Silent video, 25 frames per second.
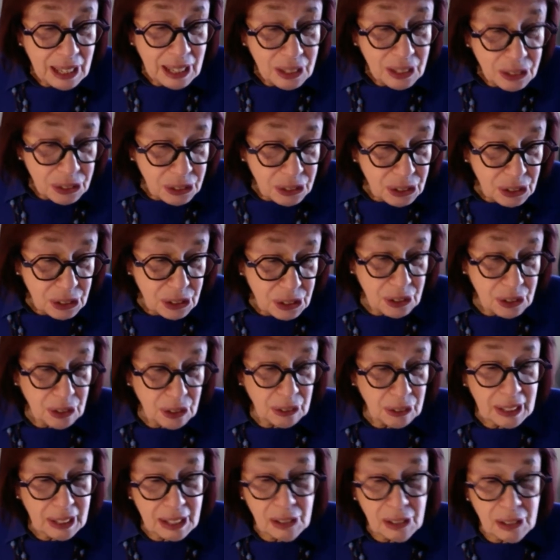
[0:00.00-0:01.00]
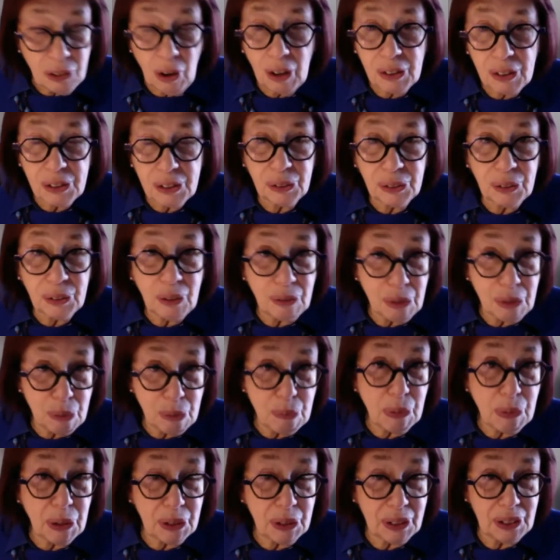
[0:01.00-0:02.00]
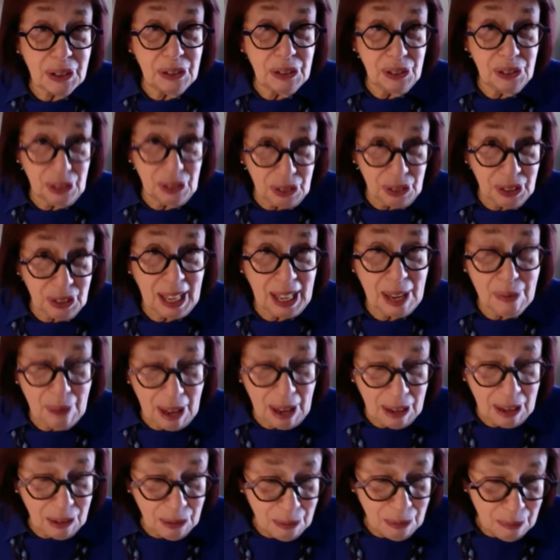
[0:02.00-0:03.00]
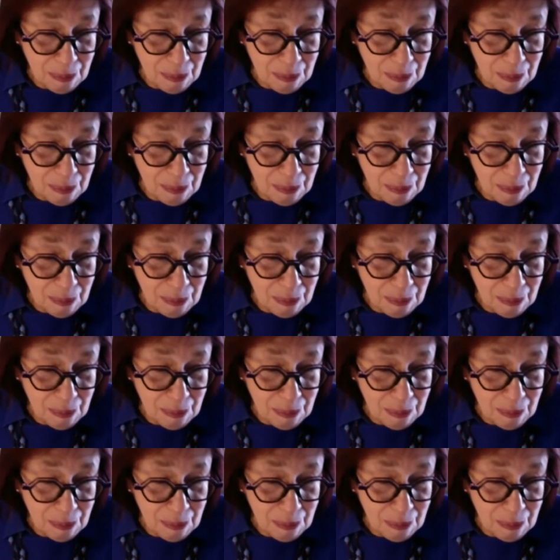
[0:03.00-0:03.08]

She's the lead author of the book that just came out,